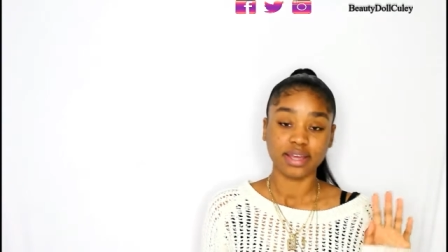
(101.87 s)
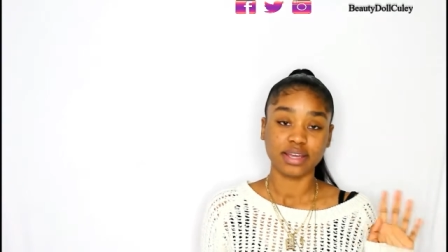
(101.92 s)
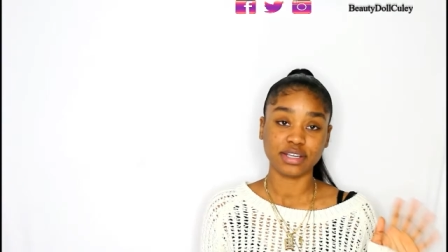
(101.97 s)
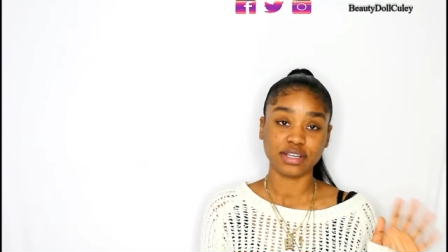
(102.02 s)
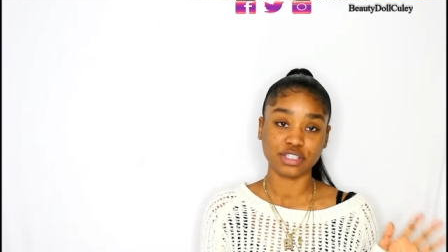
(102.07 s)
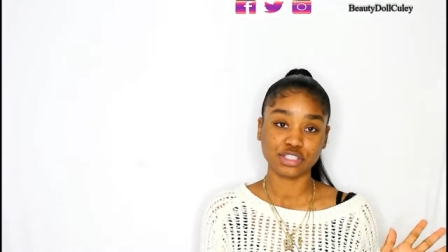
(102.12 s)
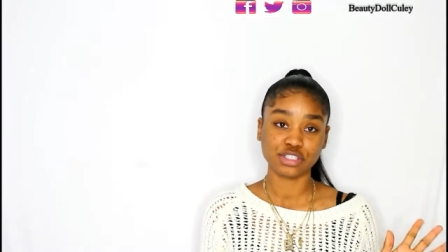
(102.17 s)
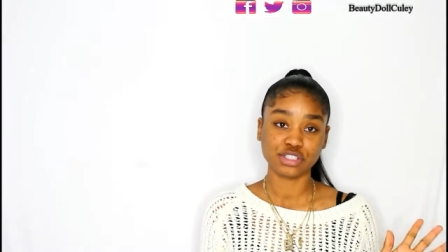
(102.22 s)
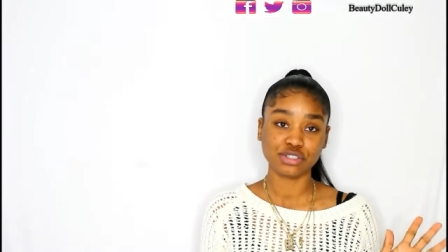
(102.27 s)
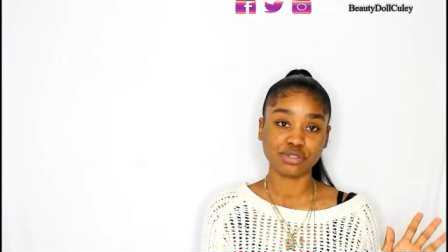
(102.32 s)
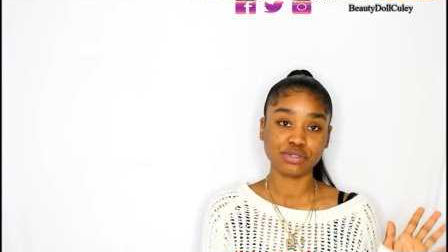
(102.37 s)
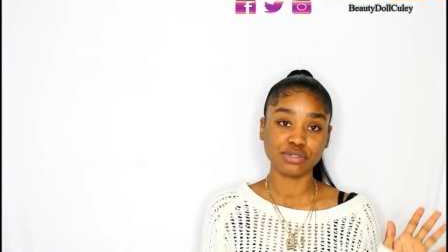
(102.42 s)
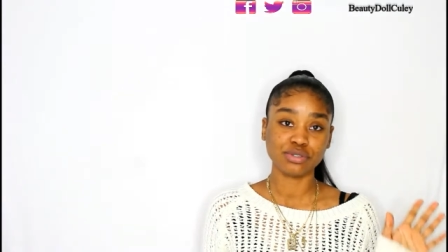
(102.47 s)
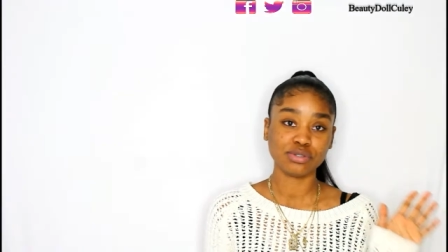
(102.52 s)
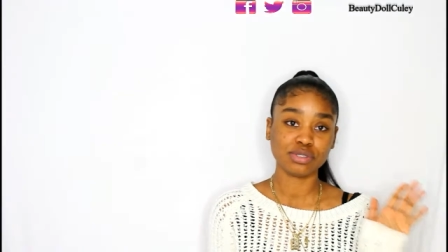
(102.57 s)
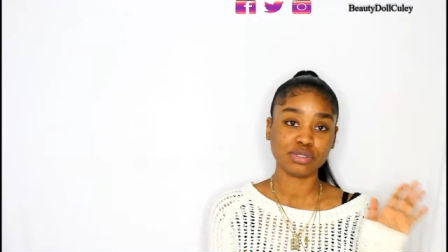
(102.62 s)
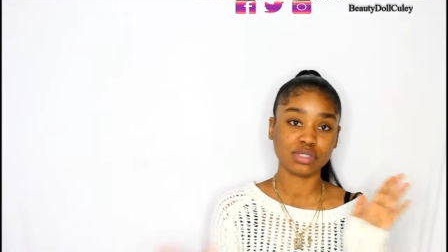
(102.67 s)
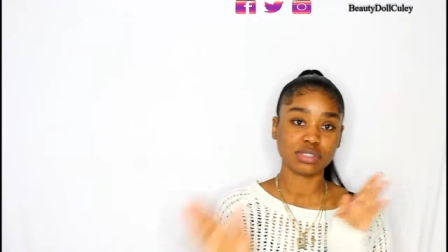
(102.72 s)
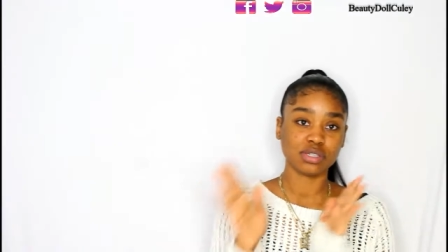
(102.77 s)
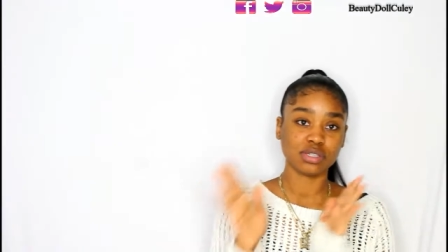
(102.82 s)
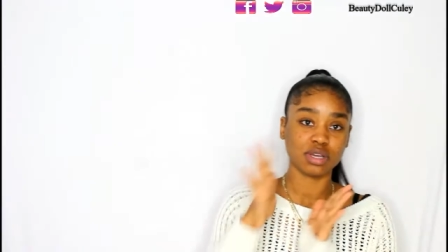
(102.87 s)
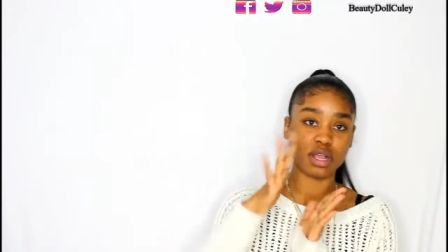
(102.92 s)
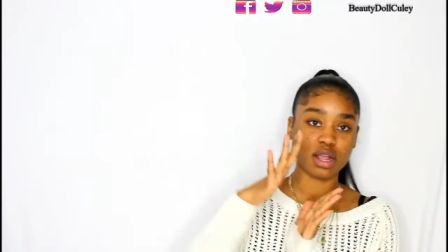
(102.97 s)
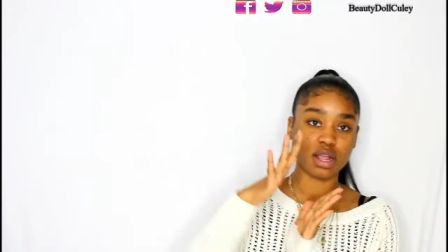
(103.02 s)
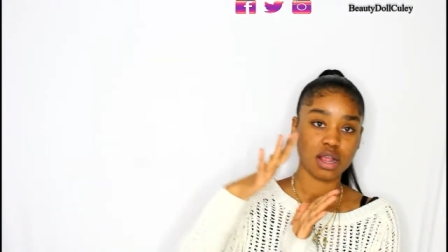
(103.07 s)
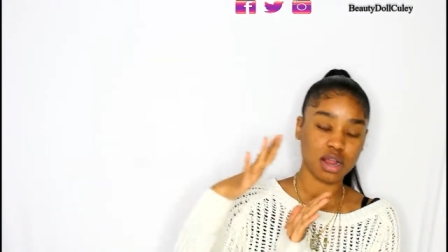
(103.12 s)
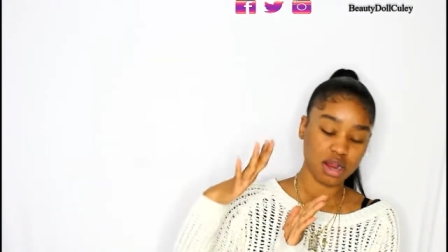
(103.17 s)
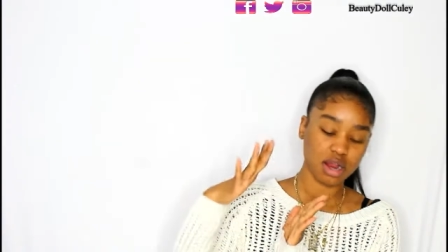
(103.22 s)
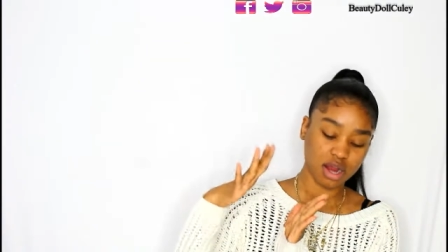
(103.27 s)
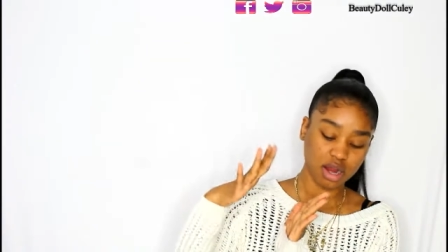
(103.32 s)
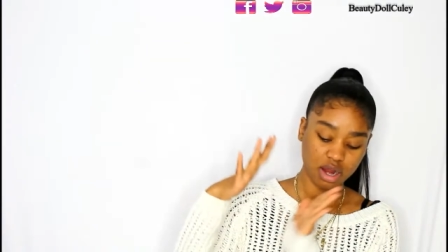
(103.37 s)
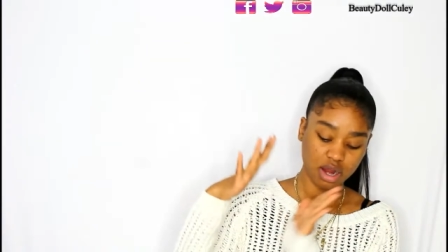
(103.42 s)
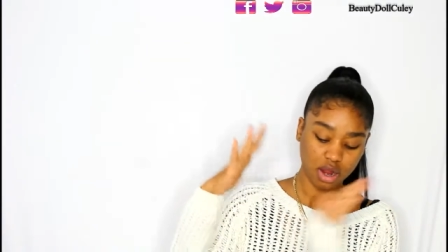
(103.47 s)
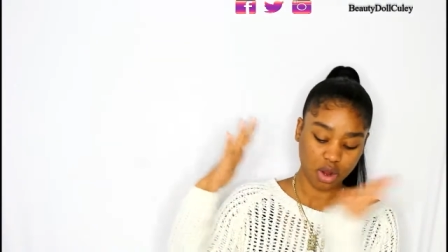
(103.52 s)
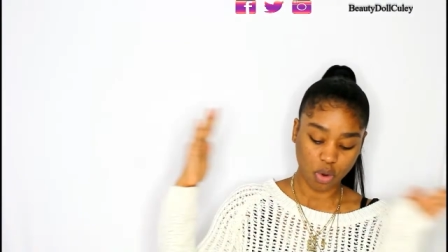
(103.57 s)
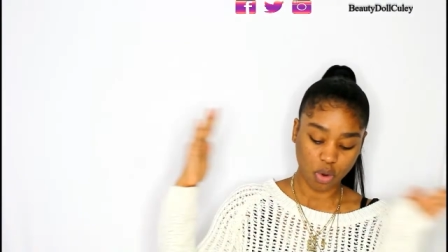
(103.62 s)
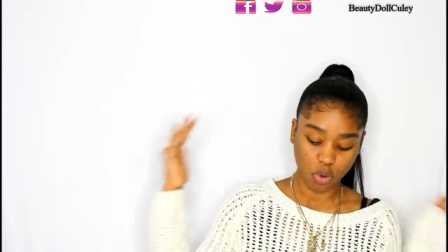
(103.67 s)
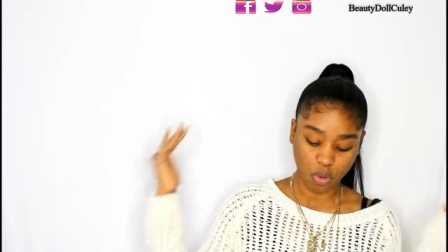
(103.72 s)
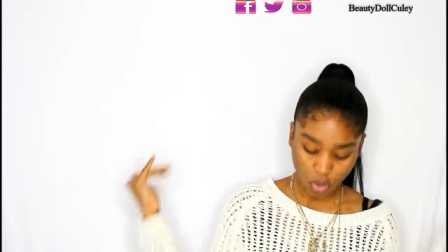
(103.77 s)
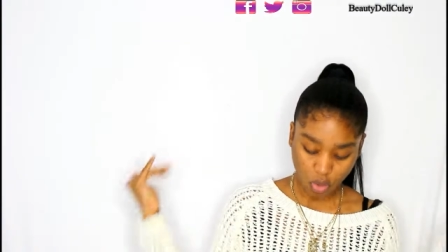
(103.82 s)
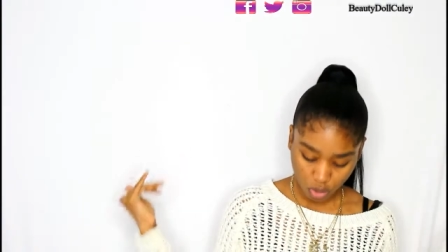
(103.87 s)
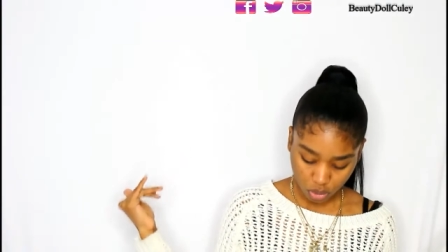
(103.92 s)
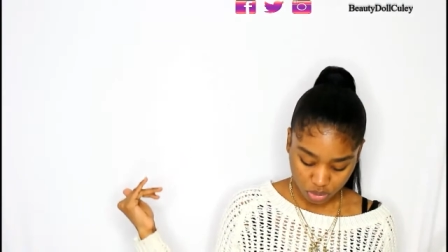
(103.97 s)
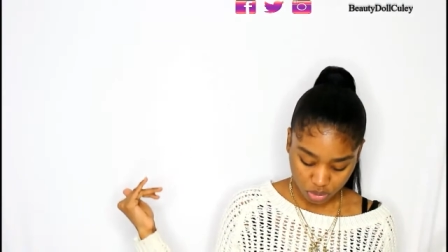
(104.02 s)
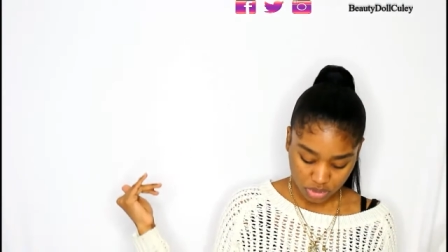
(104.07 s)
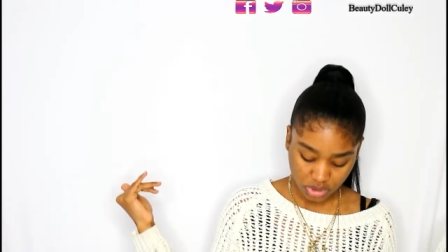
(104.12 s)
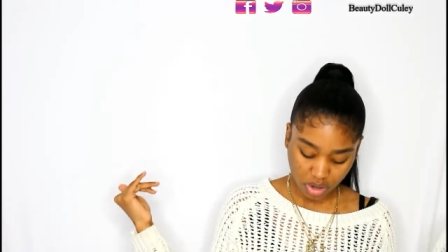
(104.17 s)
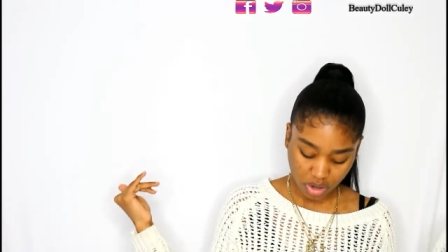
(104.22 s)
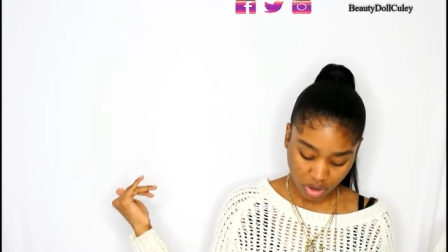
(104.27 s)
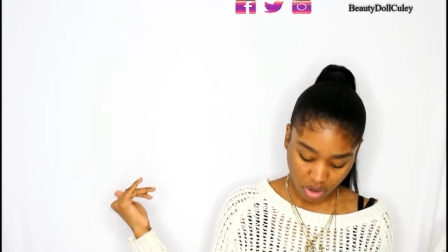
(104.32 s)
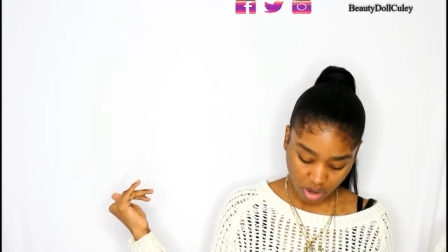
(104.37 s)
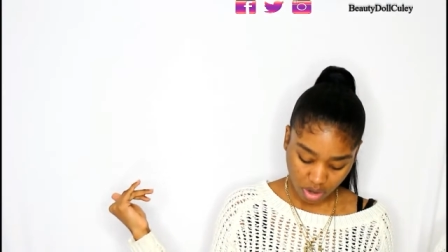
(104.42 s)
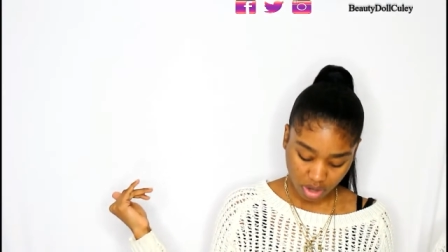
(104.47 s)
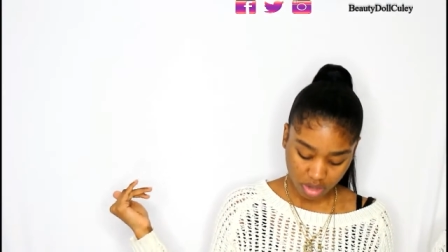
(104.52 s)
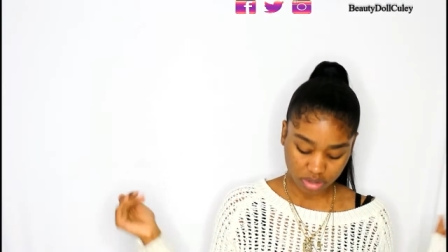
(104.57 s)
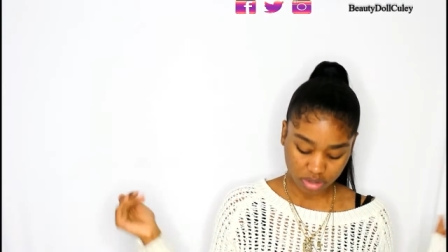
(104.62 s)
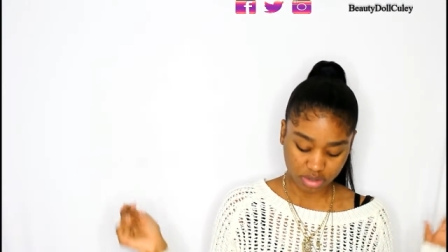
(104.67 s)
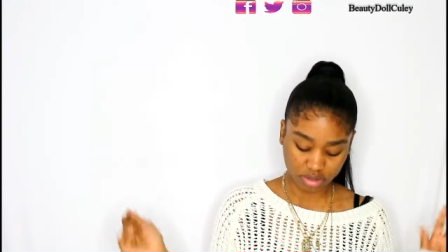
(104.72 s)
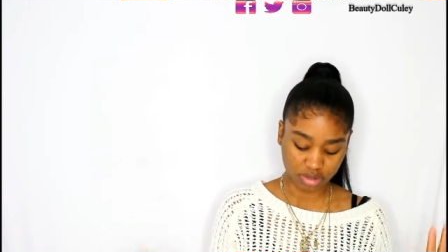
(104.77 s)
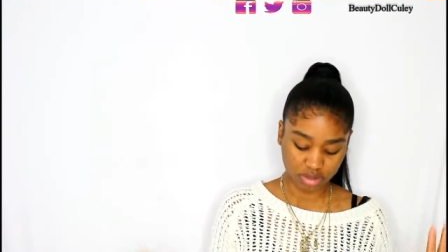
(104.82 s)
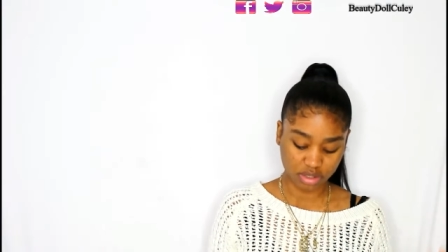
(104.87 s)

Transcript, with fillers: Issues, Hold On.